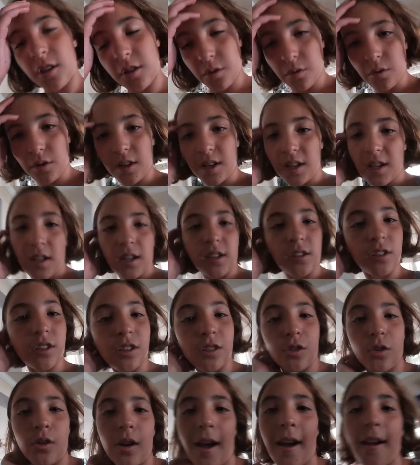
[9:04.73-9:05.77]
you need
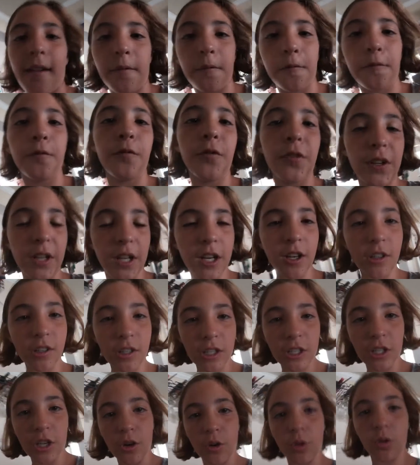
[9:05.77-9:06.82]
to have
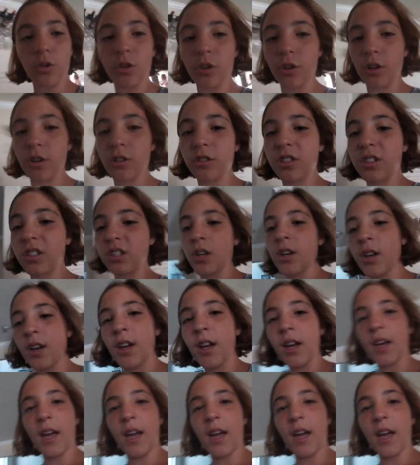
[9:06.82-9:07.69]
vanilla yogurt